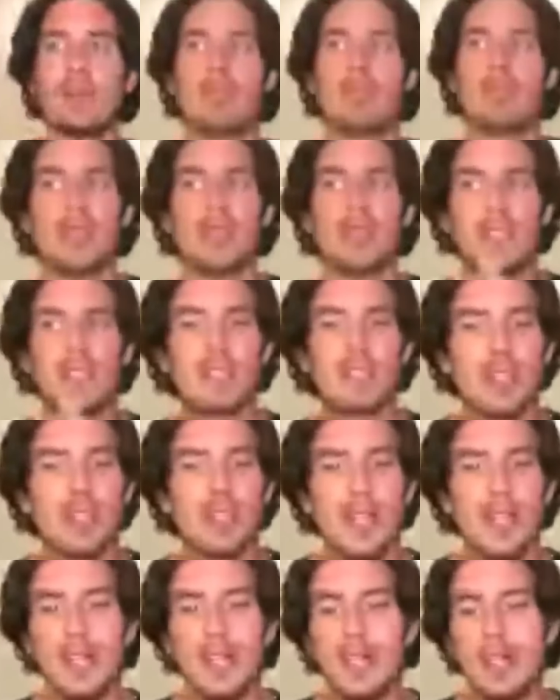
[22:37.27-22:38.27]
because it's,
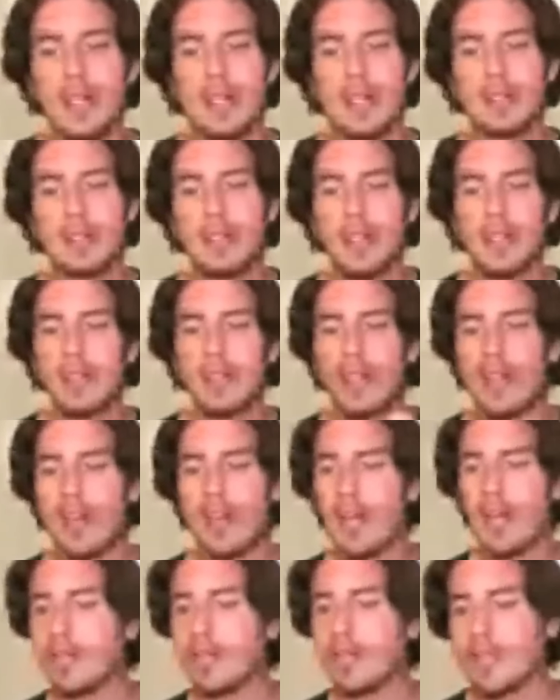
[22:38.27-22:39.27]
they're
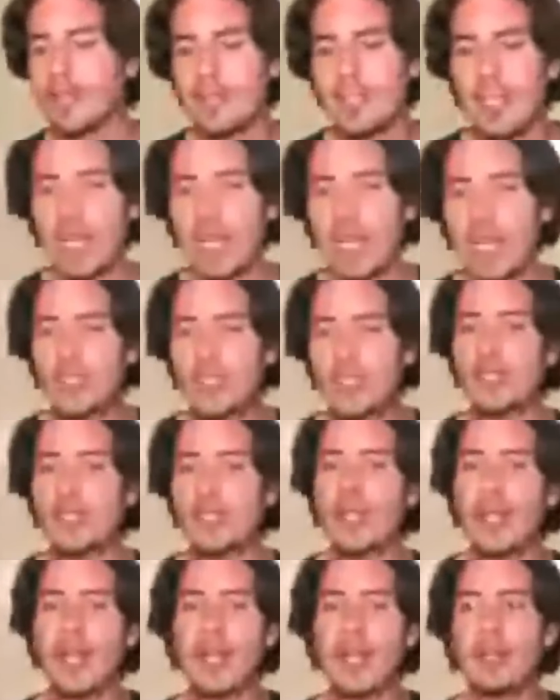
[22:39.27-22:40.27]
having this
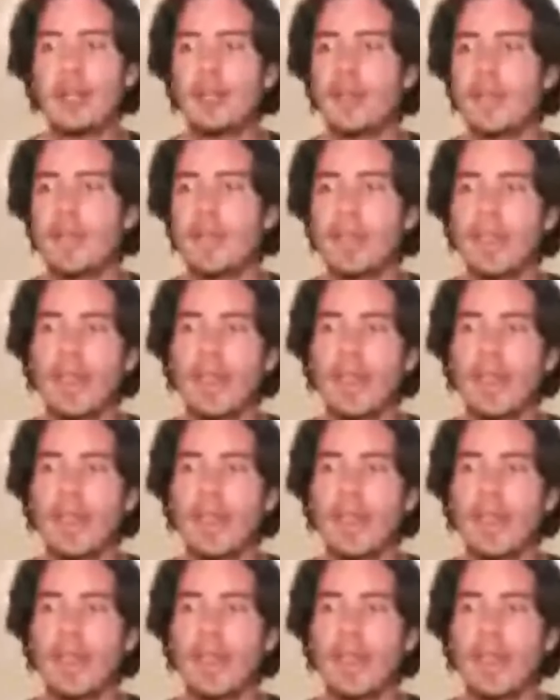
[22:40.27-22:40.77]
election, and